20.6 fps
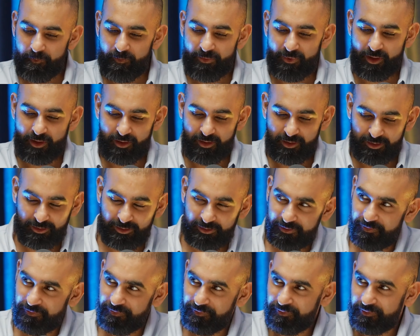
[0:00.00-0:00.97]
there's still,
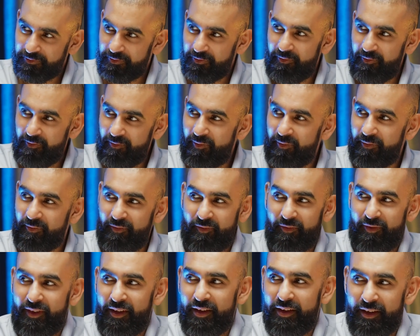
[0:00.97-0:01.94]
you said there's still a
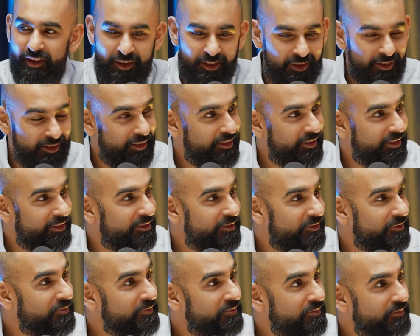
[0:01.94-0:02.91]
X number of
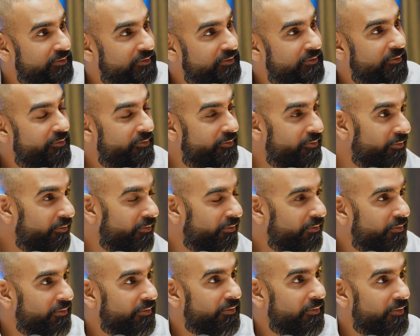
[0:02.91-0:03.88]
years to go for
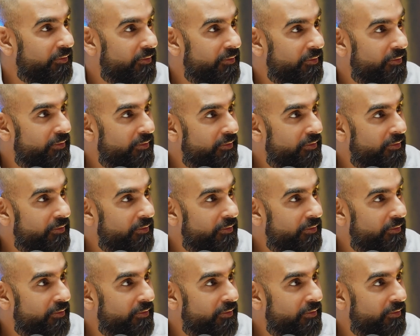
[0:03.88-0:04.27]
Bitcoin mining,